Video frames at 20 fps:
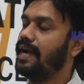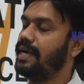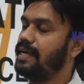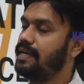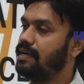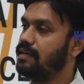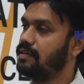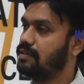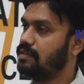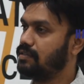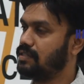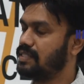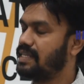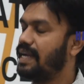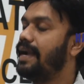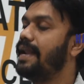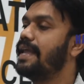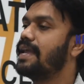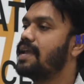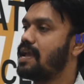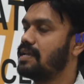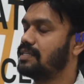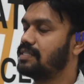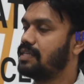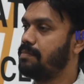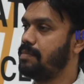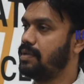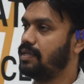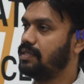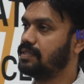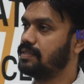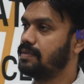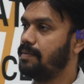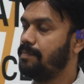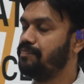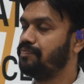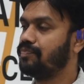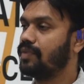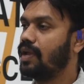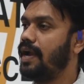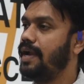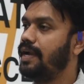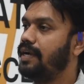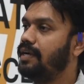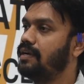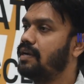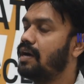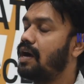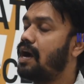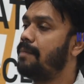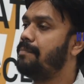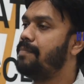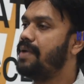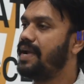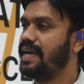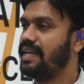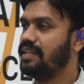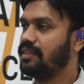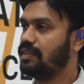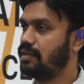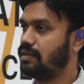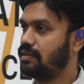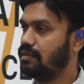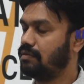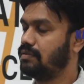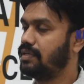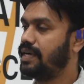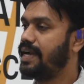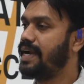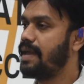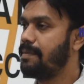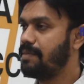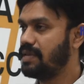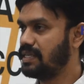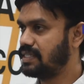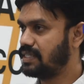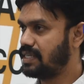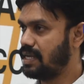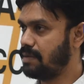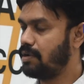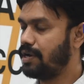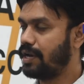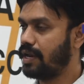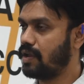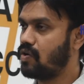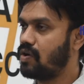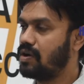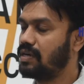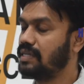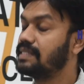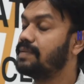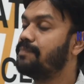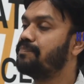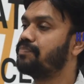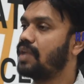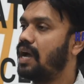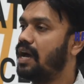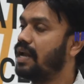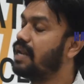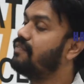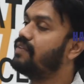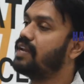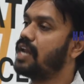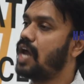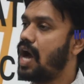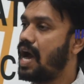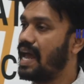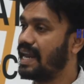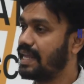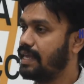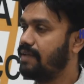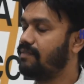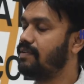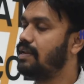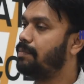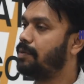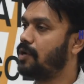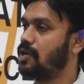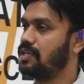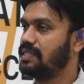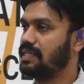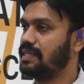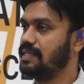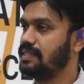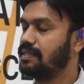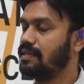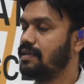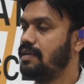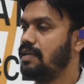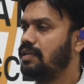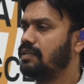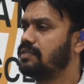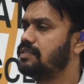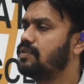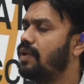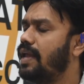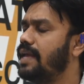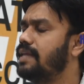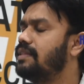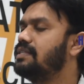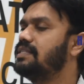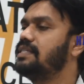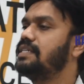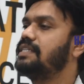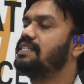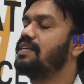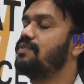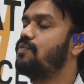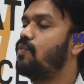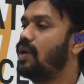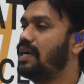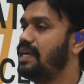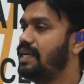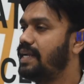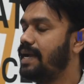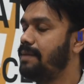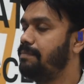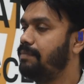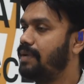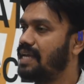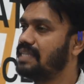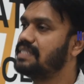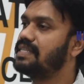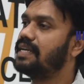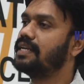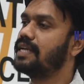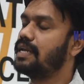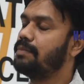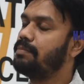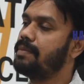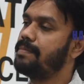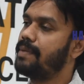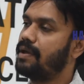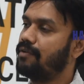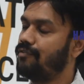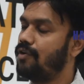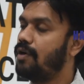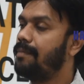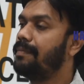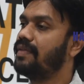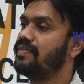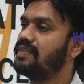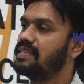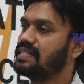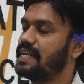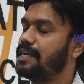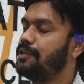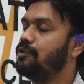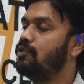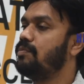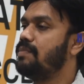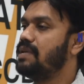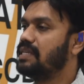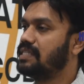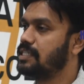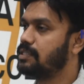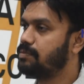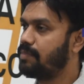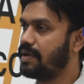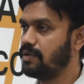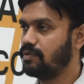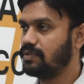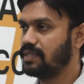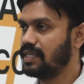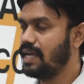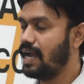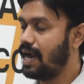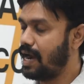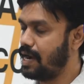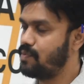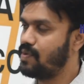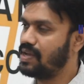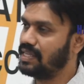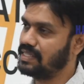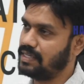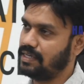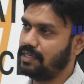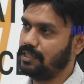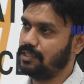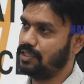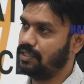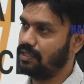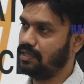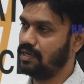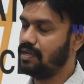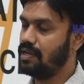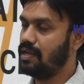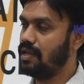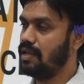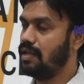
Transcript: and sending SMS and updating the database table records or even archival process. So like this, it is a one-time task that can be performed on the schedule basis by using advanced agent.